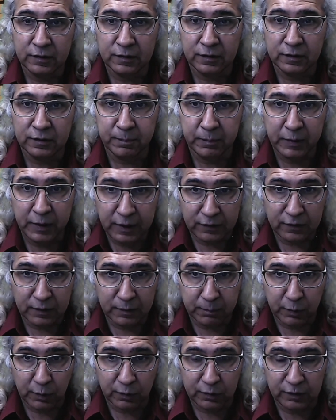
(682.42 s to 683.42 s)

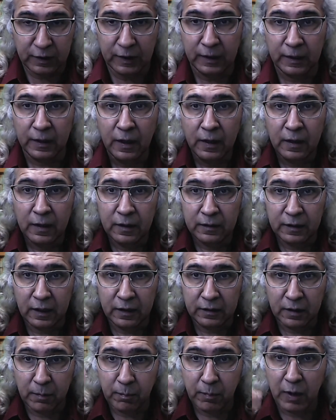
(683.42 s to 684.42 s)
presupposing that
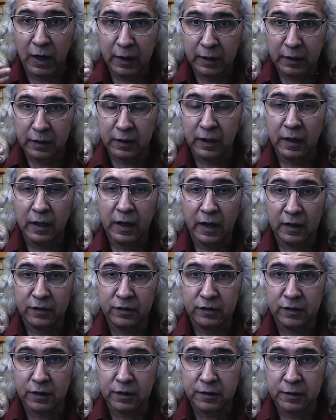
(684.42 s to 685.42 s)
the mind has
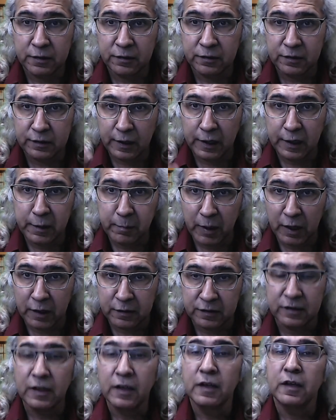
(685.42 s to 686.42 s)
certain
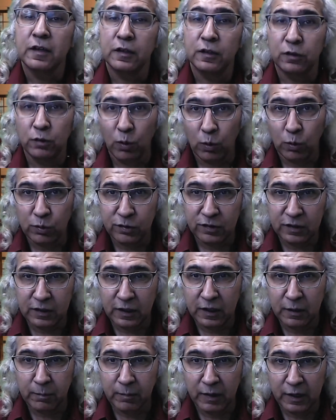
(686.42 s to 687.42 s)
schemas. Those
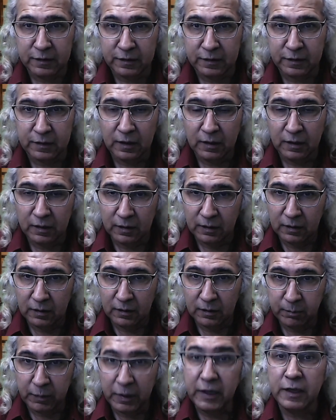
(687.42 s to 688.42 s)
schemas
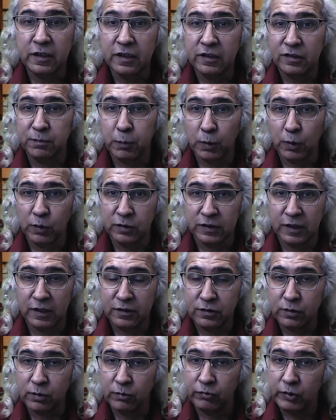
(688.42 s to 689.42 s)
predispose us
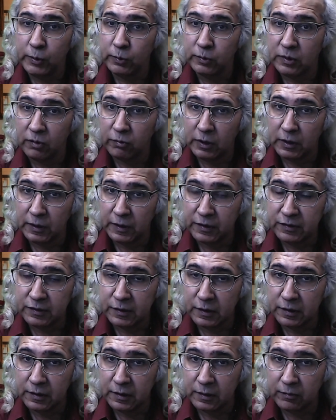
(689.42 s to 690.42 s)
to view the world a
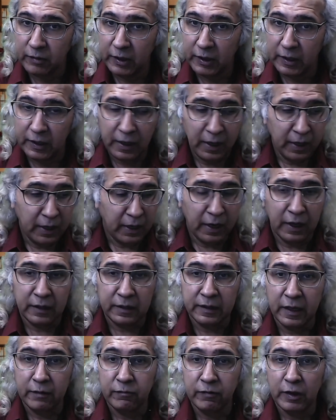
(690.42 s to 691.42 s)
certain way. And
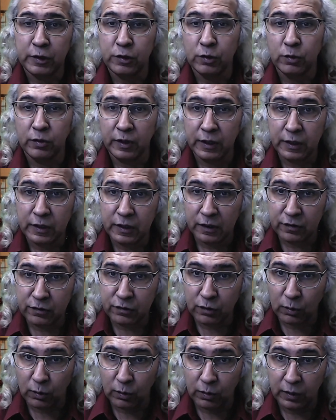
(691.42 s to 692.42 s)
then when you read a
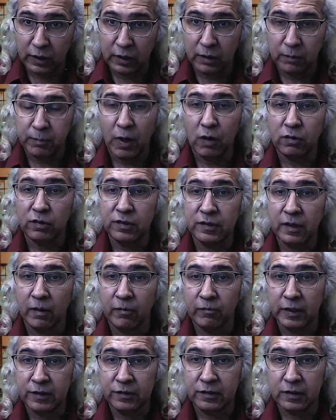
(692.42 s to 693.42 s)
story about
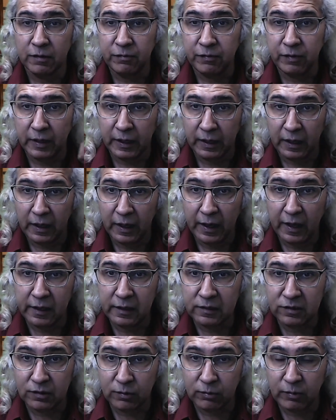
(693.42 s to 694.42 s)
someone suffering
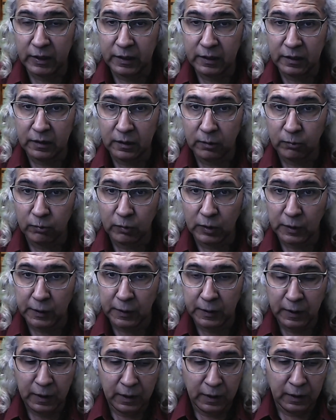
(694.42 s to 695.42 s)
elsewhere in the world,
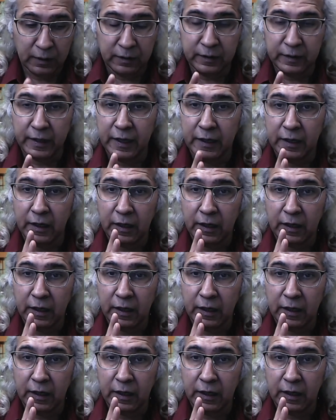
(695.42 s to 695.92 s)
then